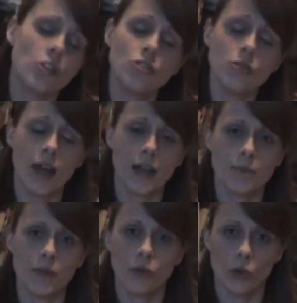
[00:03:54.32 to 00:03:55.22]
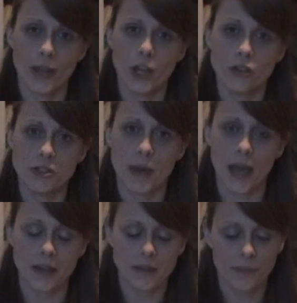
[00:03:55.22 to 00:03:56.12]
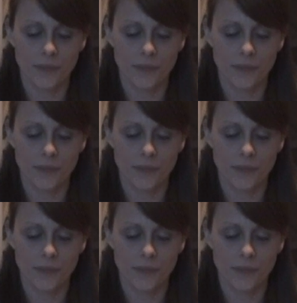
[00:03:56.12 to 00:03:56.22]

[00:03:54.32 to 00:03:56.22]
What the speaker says: I do that before they go to bed.